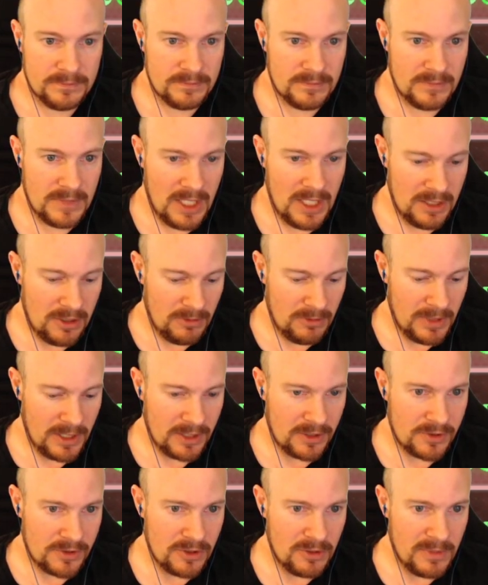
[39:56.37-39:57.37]
Hey, don't mind
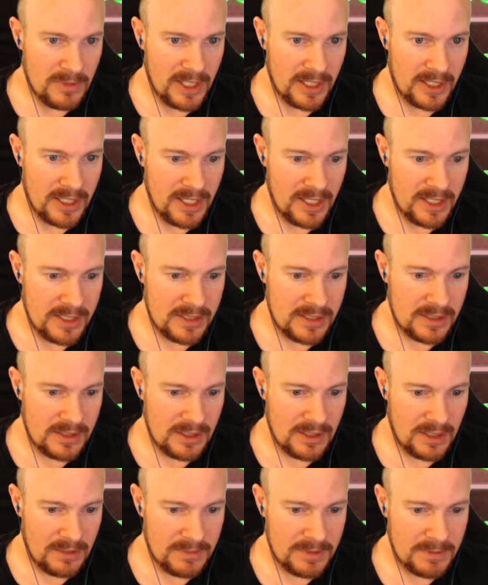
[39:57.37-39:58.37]
control my guys.
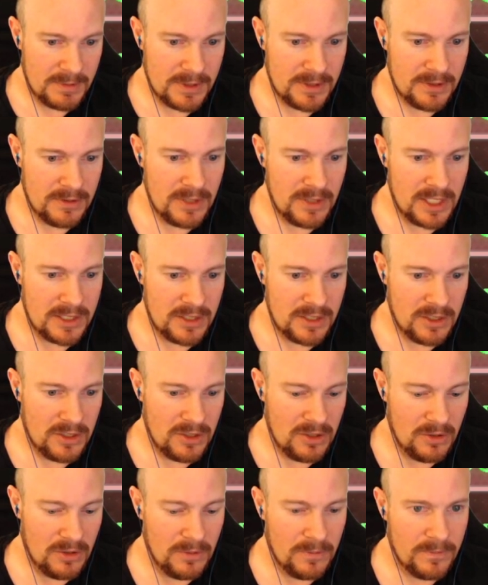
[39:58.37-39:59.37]
I'm supposed to do that to
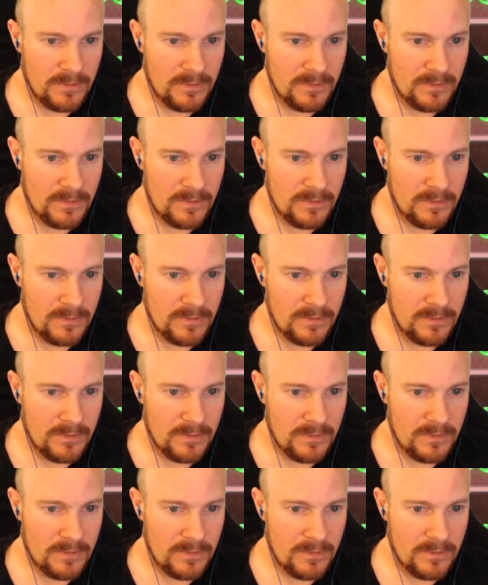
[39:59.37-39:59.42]
you.